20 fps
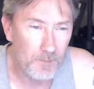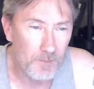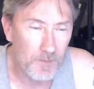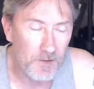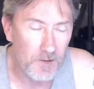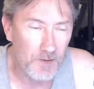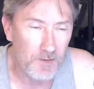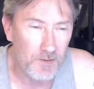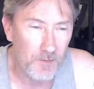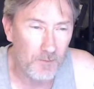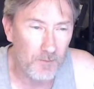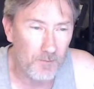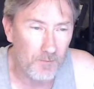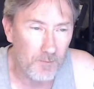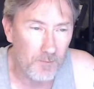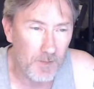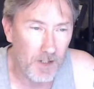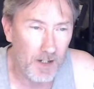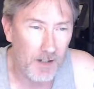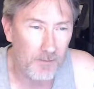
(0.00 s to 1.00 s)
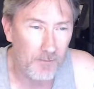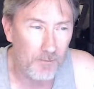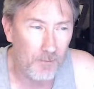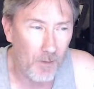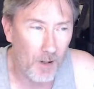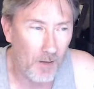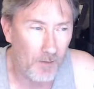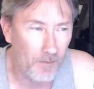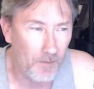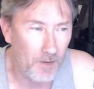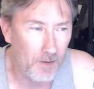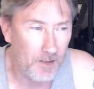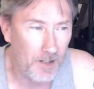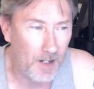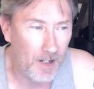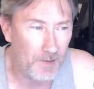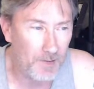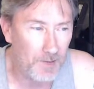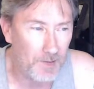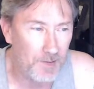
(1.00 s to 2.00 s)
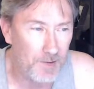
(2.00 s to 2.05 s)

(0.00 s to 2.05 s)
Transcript: system, Gabe? On the Castle